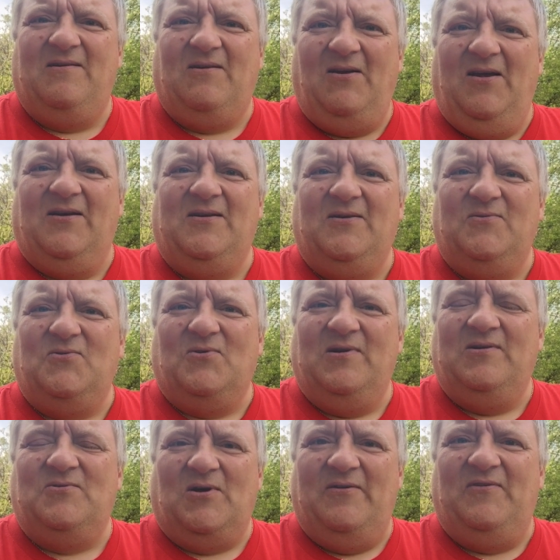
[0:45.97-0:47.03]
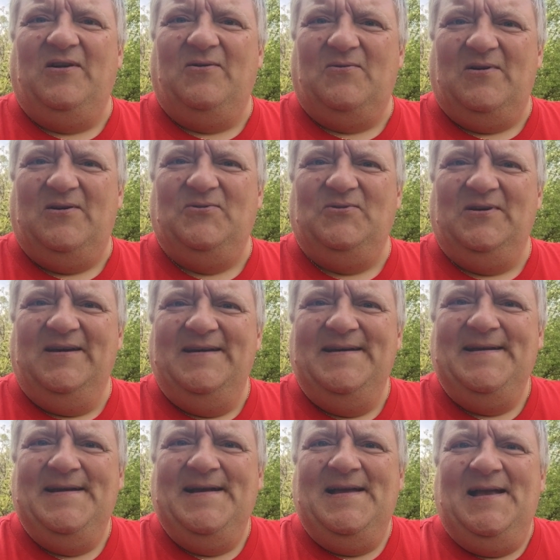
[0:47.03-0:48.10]
clunker dri driving around,
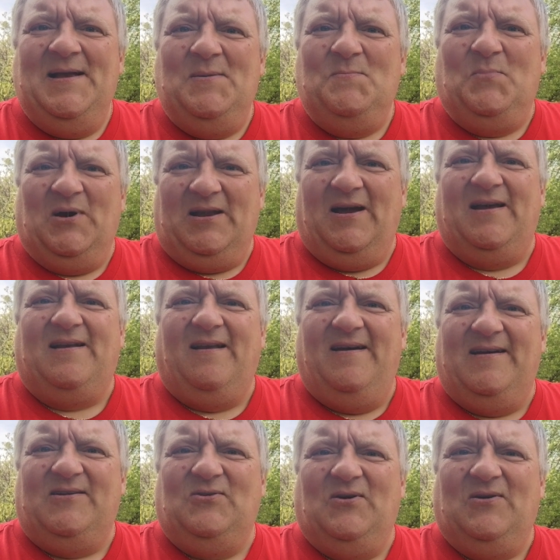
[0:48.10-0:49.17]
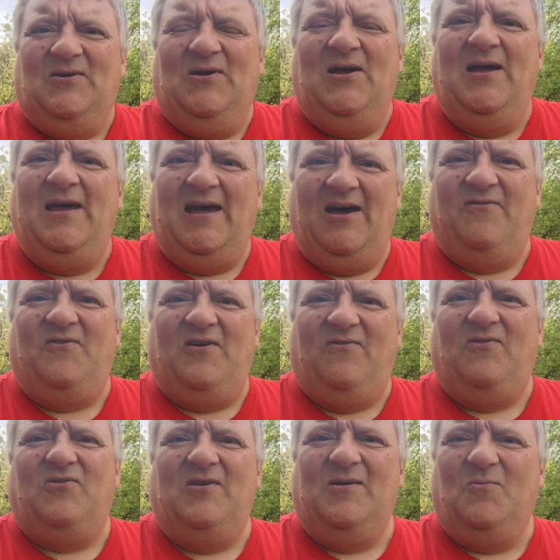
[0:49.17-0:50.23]
but I'd like to have
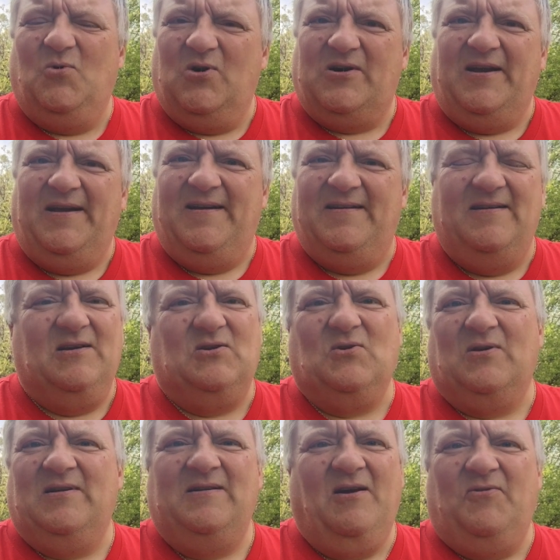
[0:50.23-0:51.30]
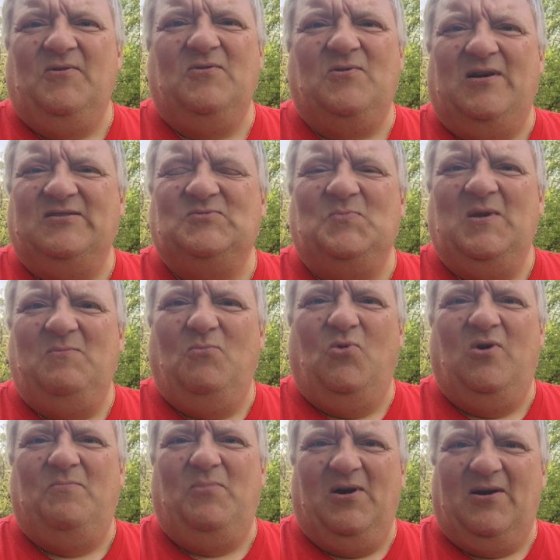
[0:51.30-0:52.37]
everything working. And nothing drives me
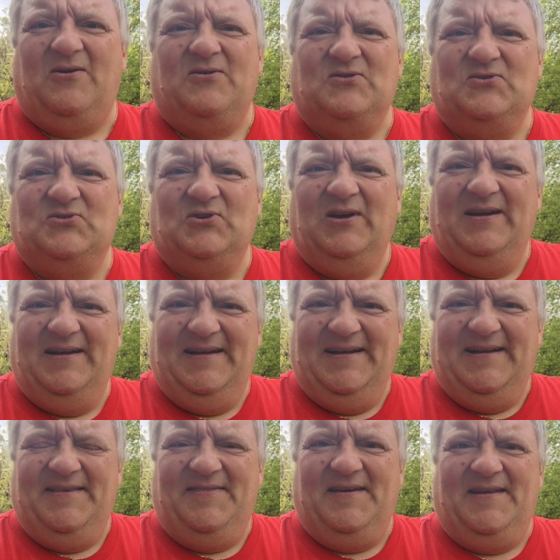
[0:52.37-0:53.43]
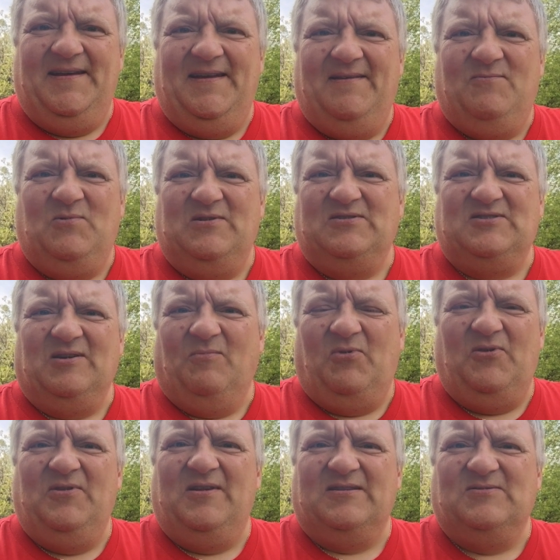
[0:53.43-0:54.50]
more bunkers than when
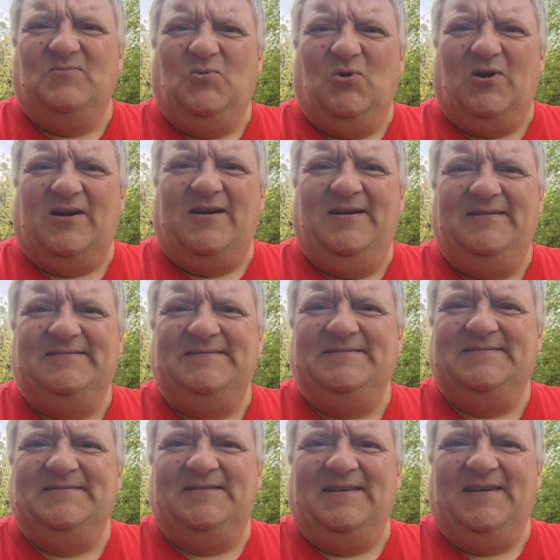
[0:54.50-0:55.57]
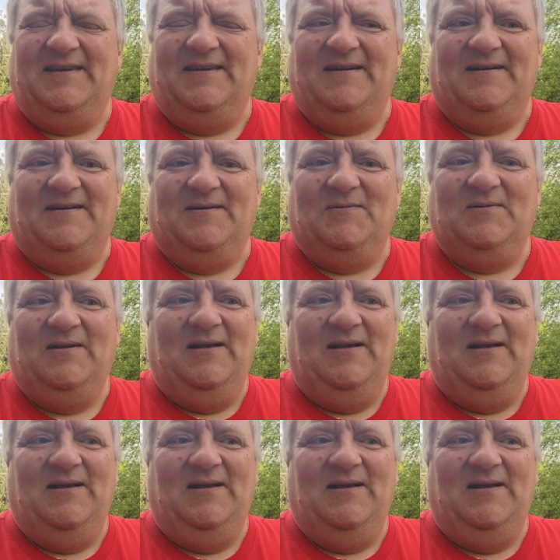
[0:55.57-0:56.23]
something doesn't work. The uh,